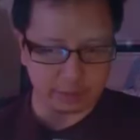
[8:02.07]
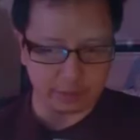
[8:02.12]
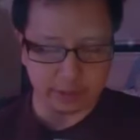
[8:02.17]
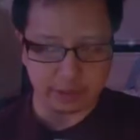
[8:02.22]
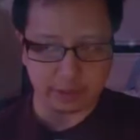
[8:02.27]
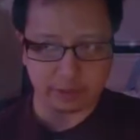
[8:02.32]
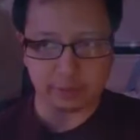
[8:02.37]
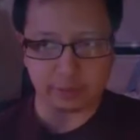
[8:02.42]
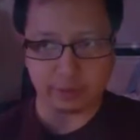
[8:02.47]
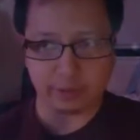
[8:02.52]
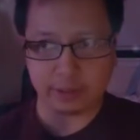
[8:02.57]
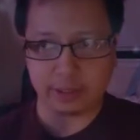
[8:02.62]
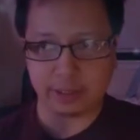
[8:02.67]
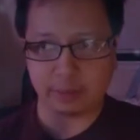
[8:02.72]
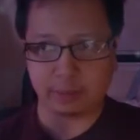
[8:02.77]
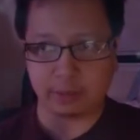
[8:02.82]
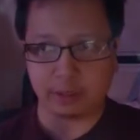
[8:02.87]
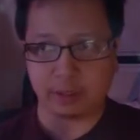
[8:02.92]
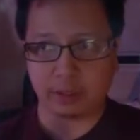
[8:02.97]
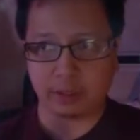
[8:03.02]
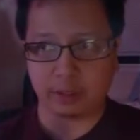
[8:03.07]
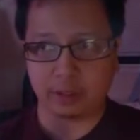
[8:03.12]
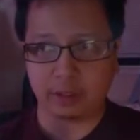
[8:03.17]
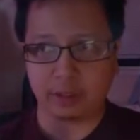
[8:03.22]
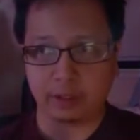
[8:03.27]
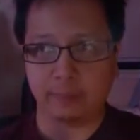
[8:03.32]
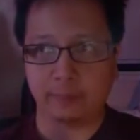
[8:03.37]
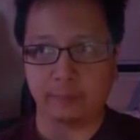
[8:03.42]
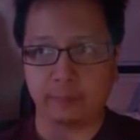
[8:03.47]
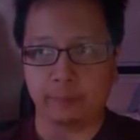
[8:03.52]
your debit card.
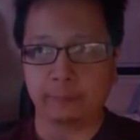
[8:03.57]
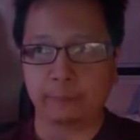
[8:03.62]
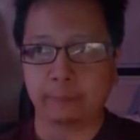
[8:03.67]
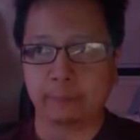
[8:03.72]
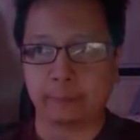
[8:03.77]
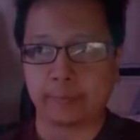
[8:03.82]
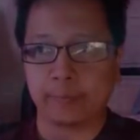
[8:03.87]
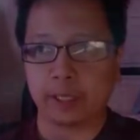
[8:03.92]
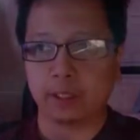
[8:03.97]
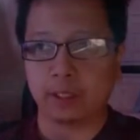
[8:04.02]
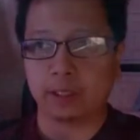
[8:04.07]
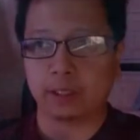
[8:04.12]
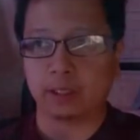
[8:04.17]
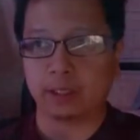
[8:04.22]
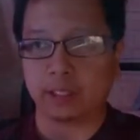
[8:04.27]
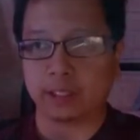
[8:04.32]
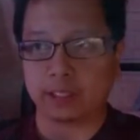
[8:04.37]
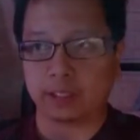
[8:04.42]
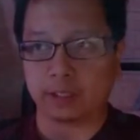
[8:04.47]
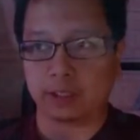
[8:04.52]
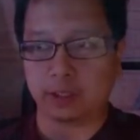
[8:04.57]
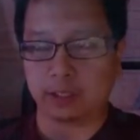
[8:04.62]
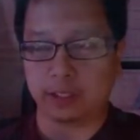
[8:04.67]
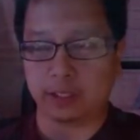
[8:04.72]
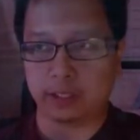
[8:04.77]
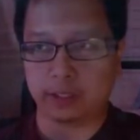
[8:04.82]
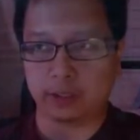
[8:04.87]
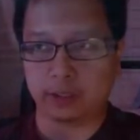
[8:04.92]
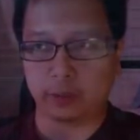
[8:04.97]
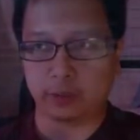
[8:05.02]
Let's
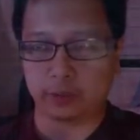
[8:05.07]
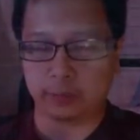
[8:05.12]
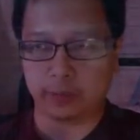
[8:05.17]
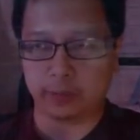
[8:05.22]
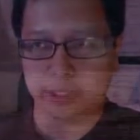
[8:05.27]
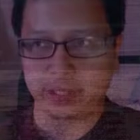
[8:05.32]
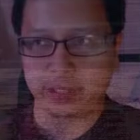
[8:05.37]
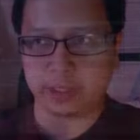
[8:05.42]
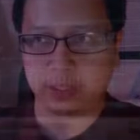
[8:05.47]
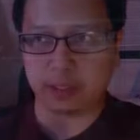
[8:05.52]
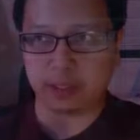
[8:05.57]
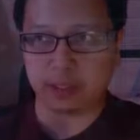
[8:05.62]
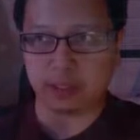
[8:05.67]
hit Coinbase.